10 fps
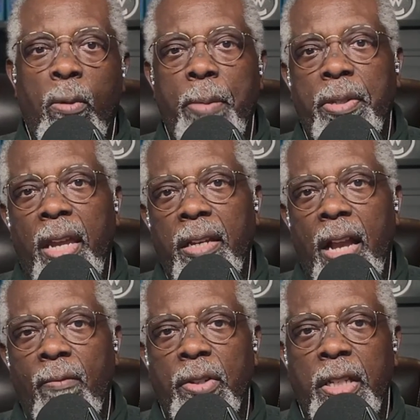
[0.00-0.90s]
website,
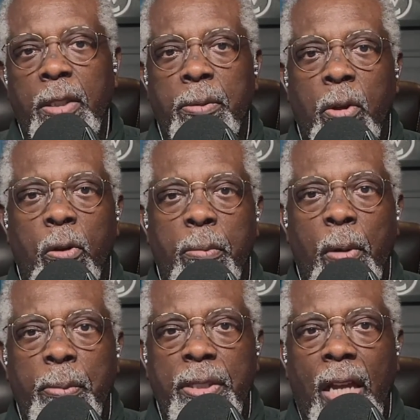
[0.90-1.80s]

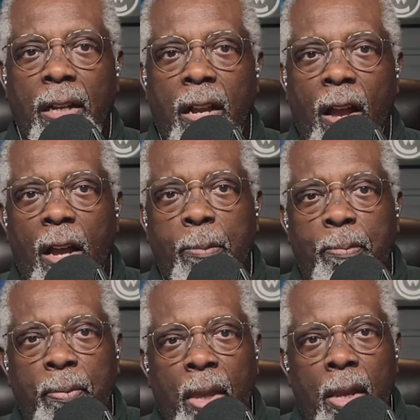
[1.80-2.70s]
conversationwithtonymobley.com.
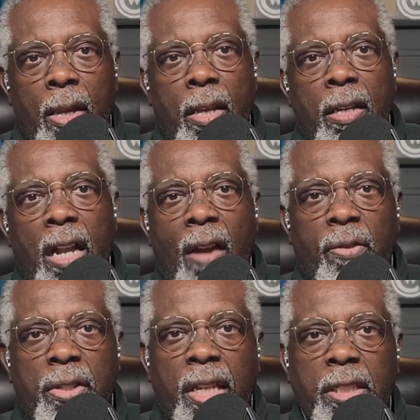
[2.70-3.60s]

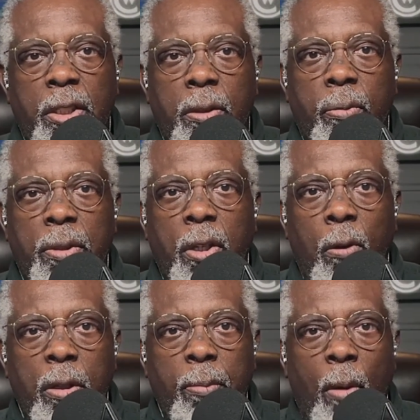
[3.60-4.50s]
Conversations with
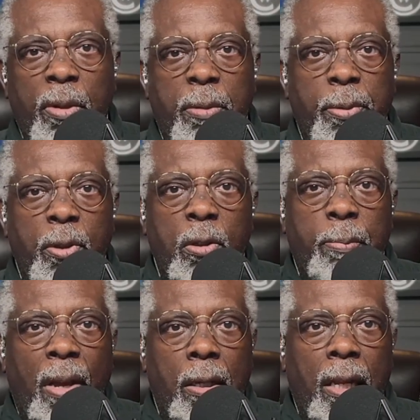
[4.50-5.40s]
Tony Mobley is produced
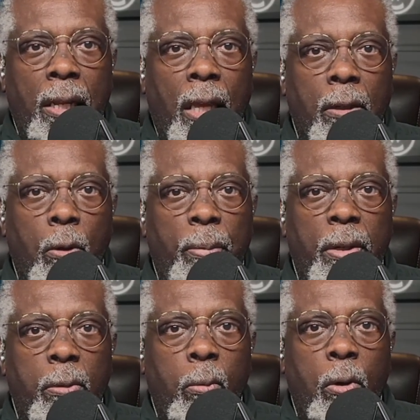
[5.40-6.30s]
by Clarlock
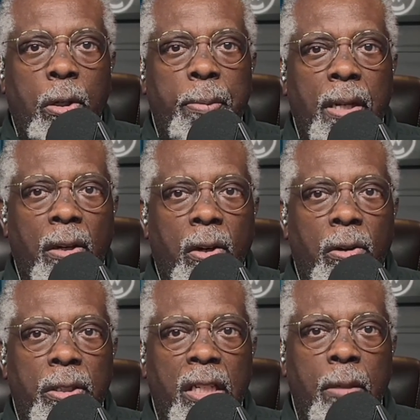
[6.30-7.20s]
Lopez Waterman. Our
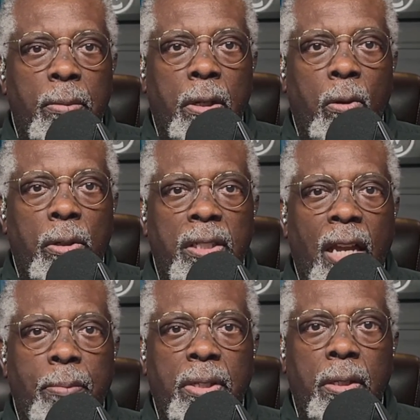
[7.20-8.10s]
current team is Laura
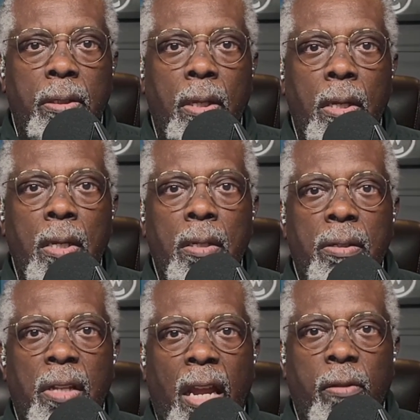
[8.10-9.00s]
Thompson,
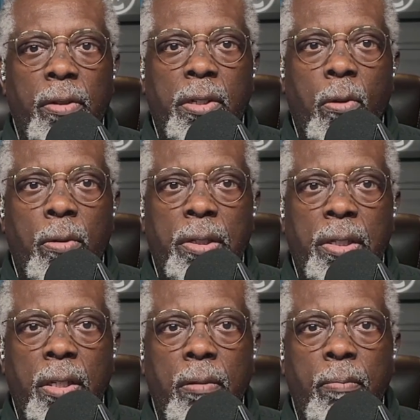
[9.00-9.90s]
Zachary
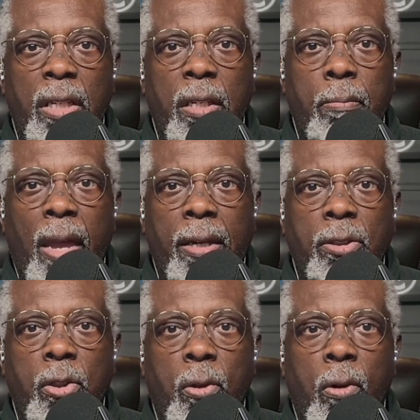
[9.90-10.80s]
Sorensen, Mickey
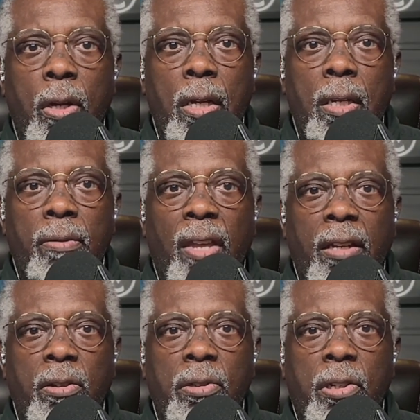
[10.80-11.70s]
McAture.
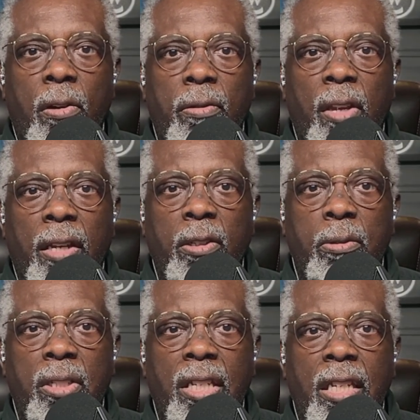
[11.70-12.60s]
Thank you, sir. Thank you,
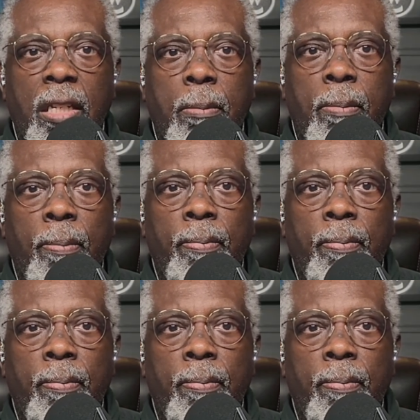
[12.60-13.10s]
team.